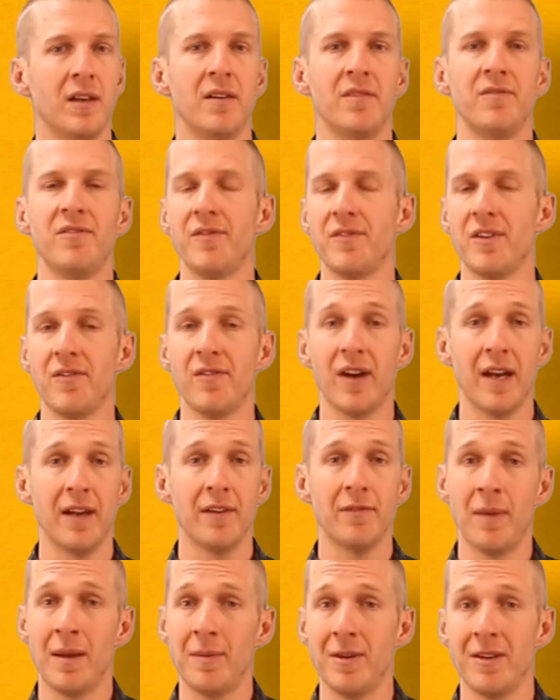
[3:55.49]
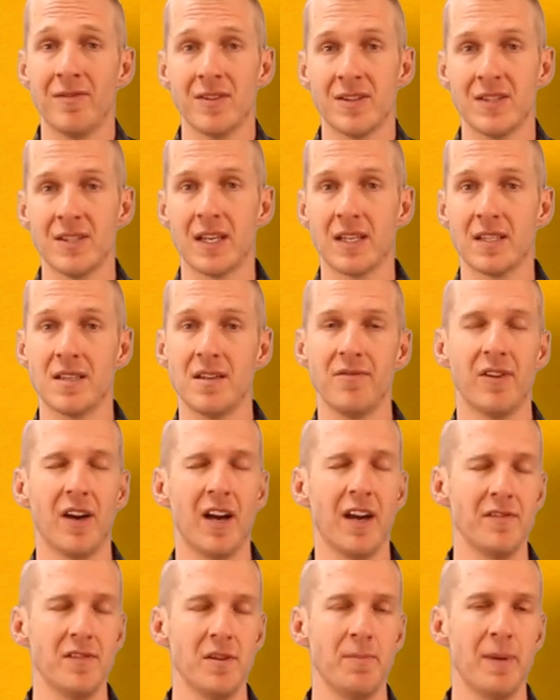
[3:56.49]
55, maybe even
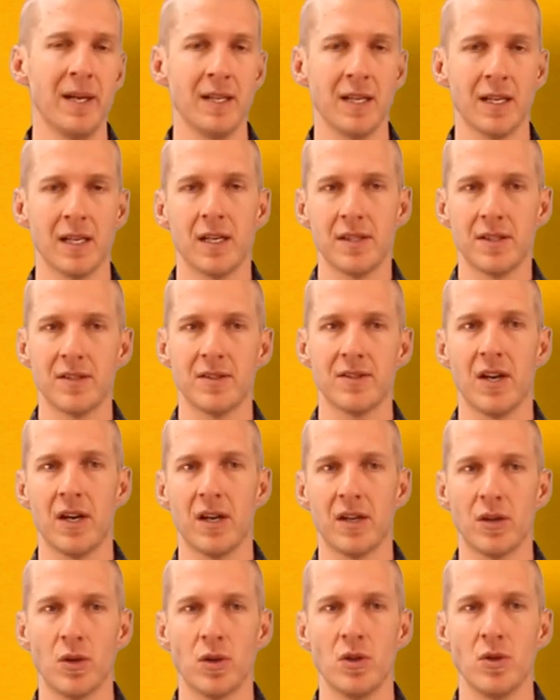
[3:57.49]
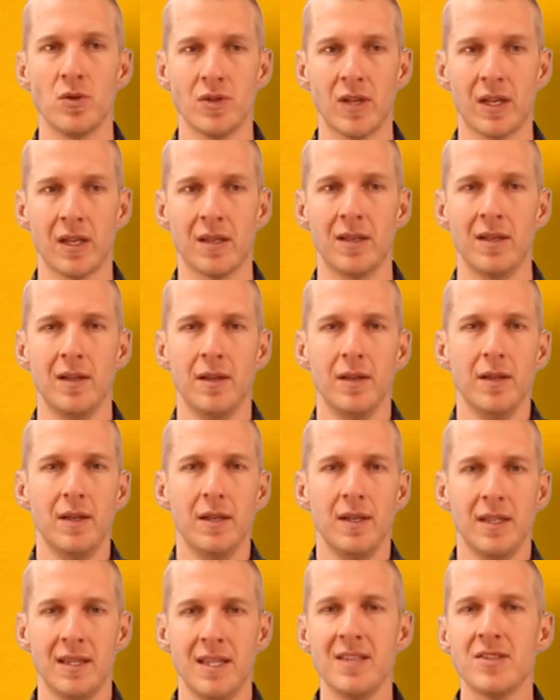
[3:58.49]
65, depending on the saw you're using.
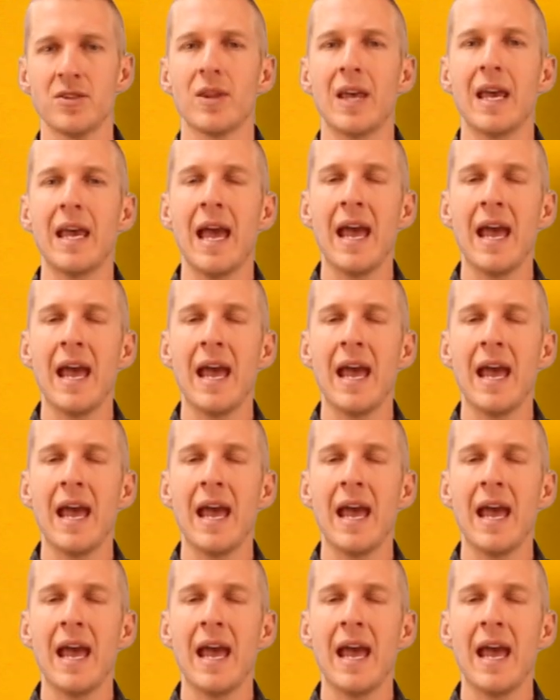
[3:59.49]
These are the